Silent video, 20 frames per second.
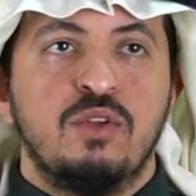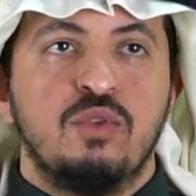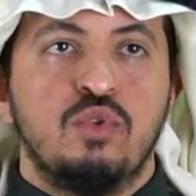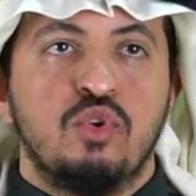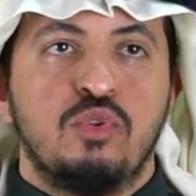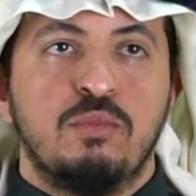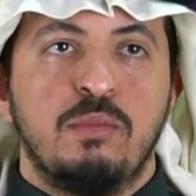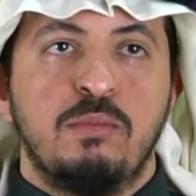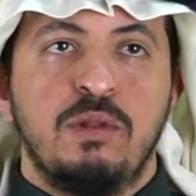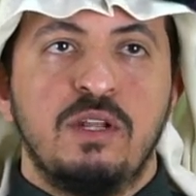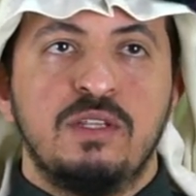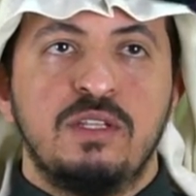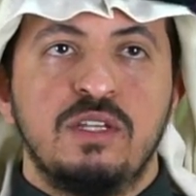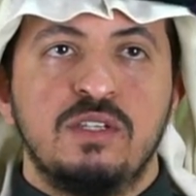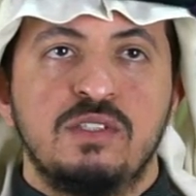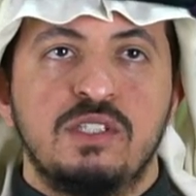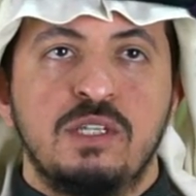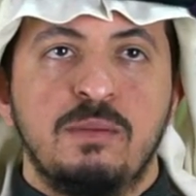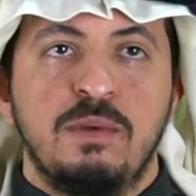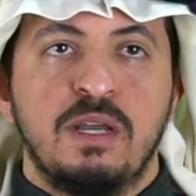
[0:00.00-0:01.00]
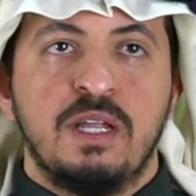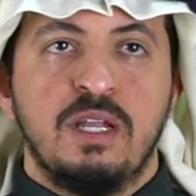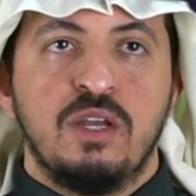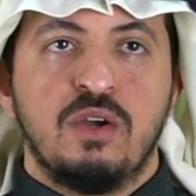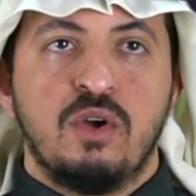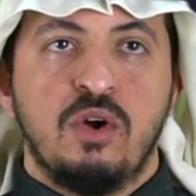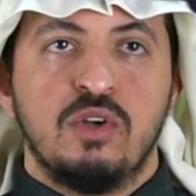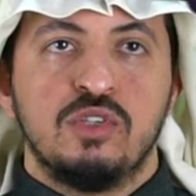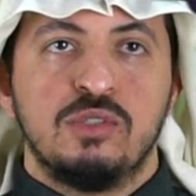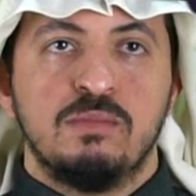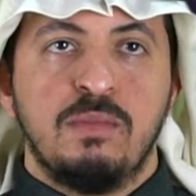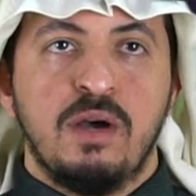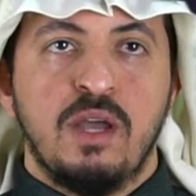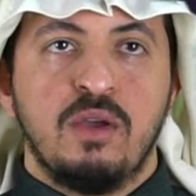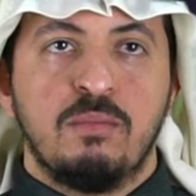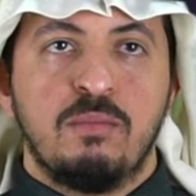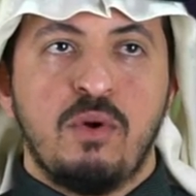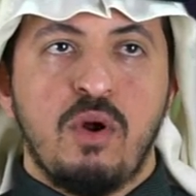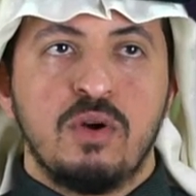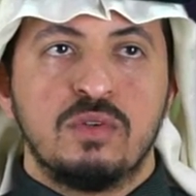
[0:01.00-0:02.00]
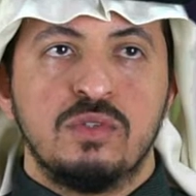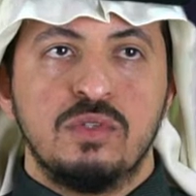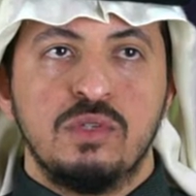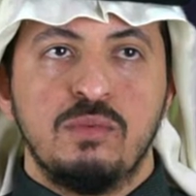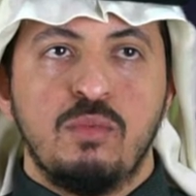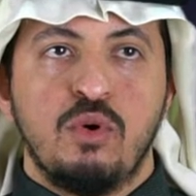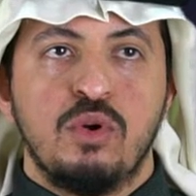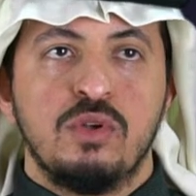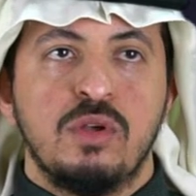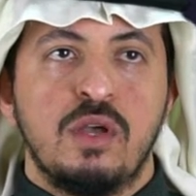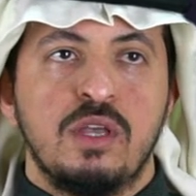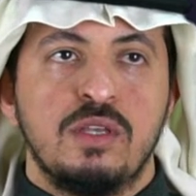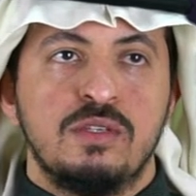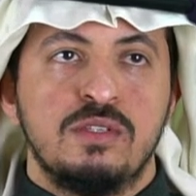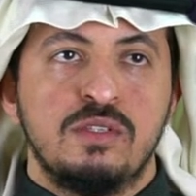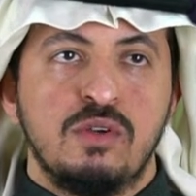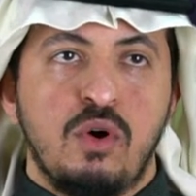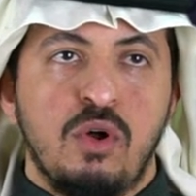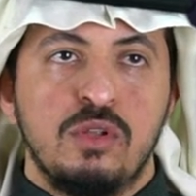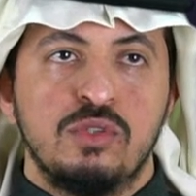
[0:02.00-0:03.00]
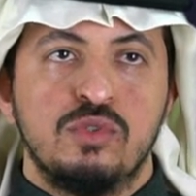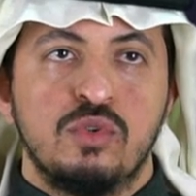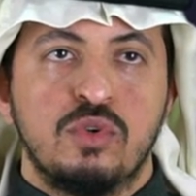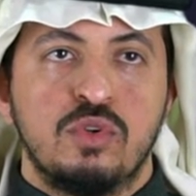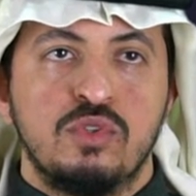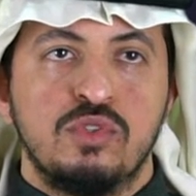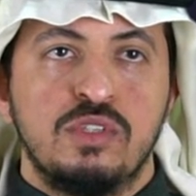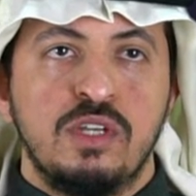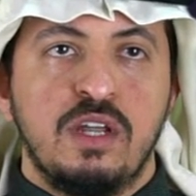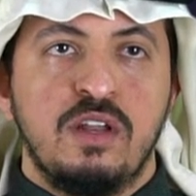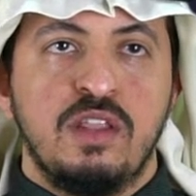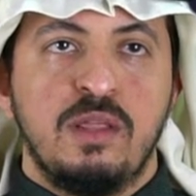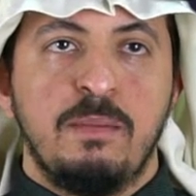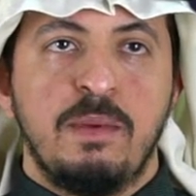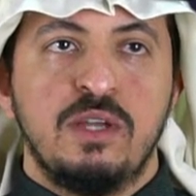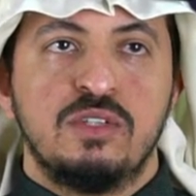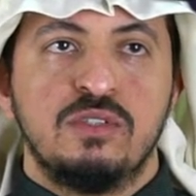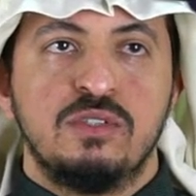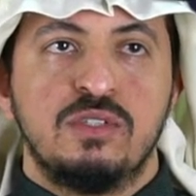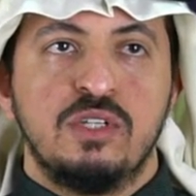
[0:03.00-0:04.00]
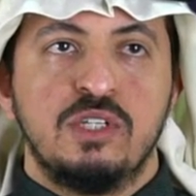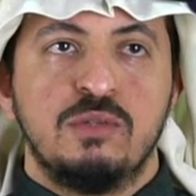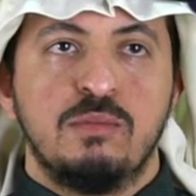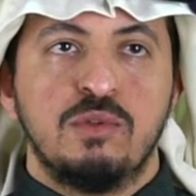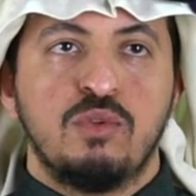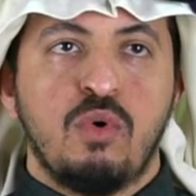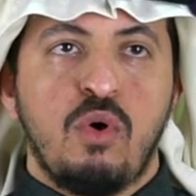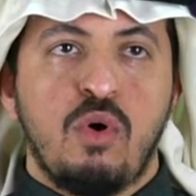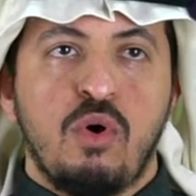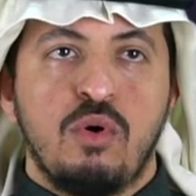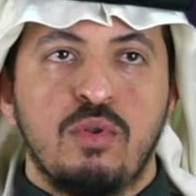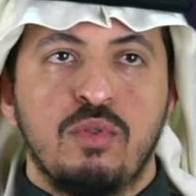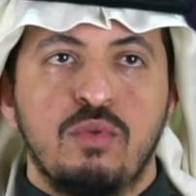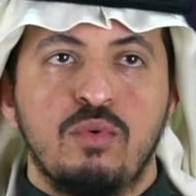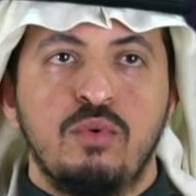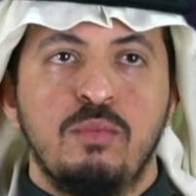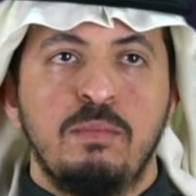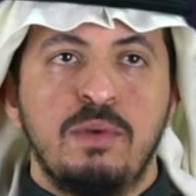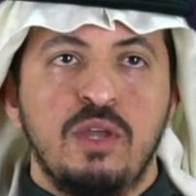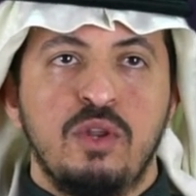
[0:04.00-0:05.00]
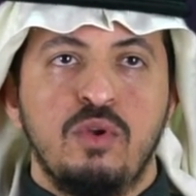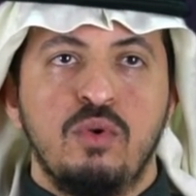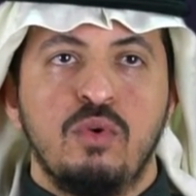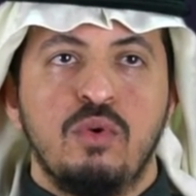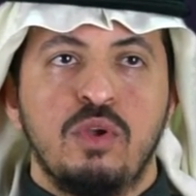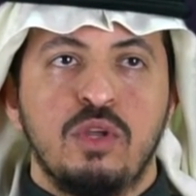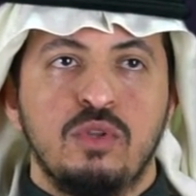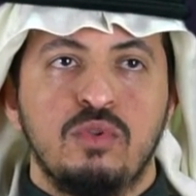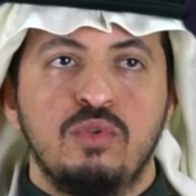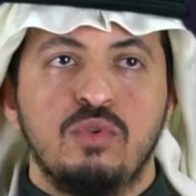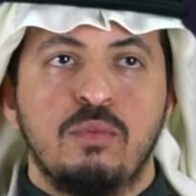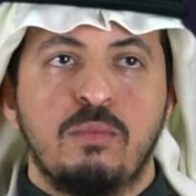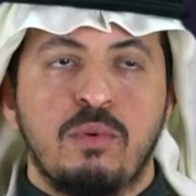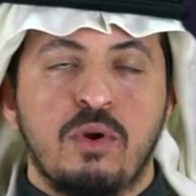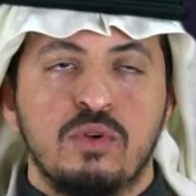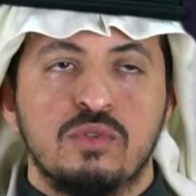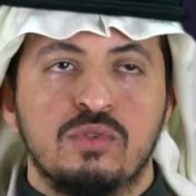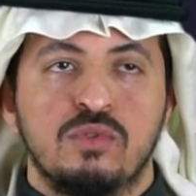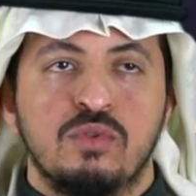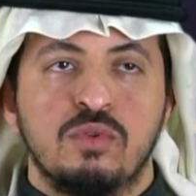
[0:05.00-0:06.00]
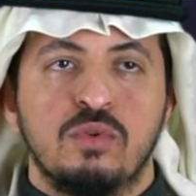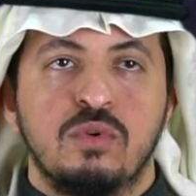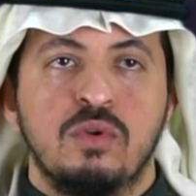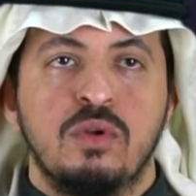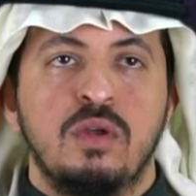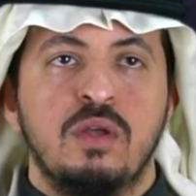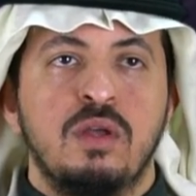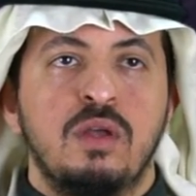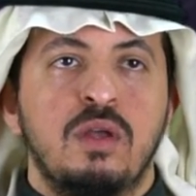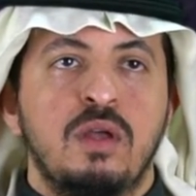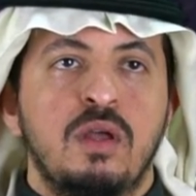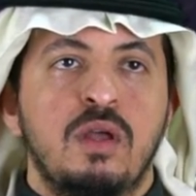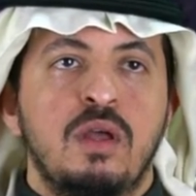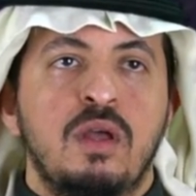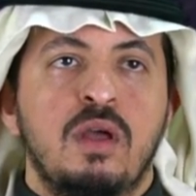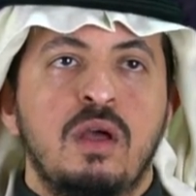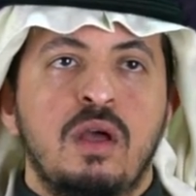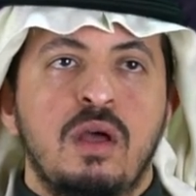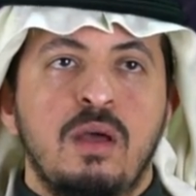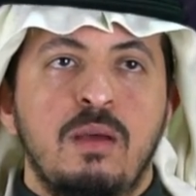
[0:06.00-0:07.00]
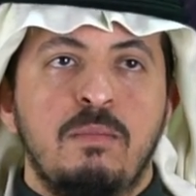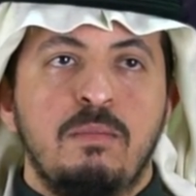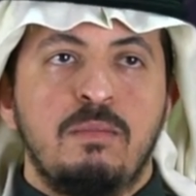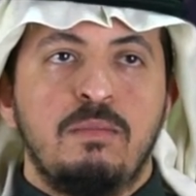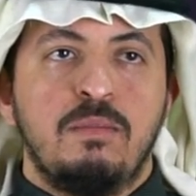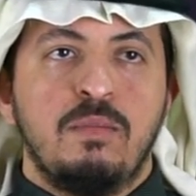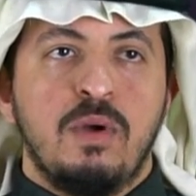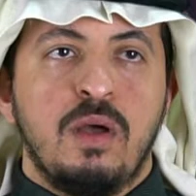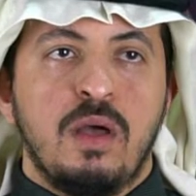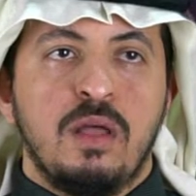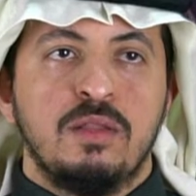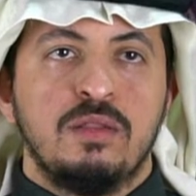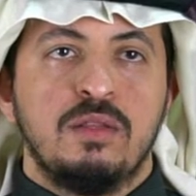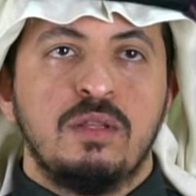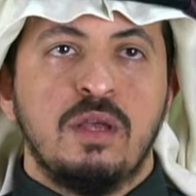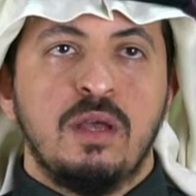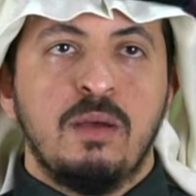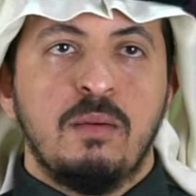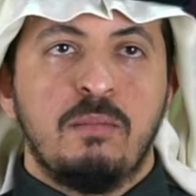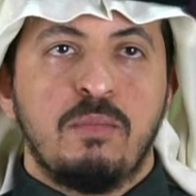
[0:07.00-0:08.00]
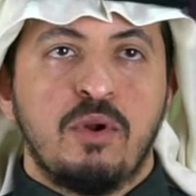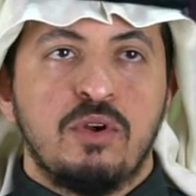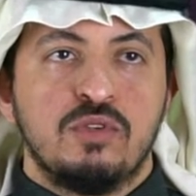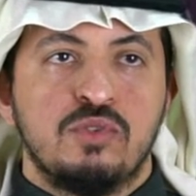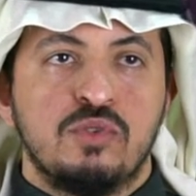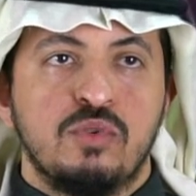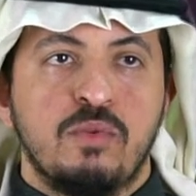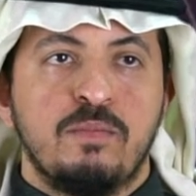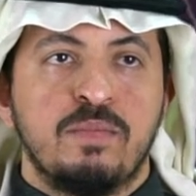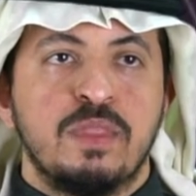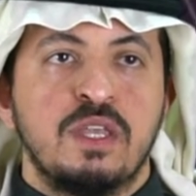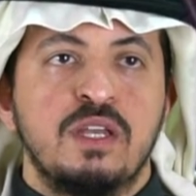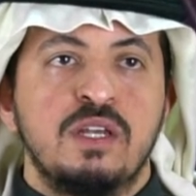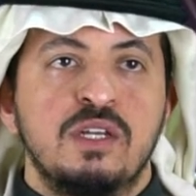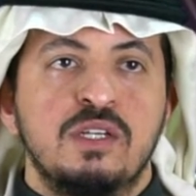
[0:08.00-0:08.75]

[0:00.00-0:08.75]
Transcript: Tooth mobility is typically caused by bruxism, is also considered in the patient treatment or through periodontoplasty and prostum.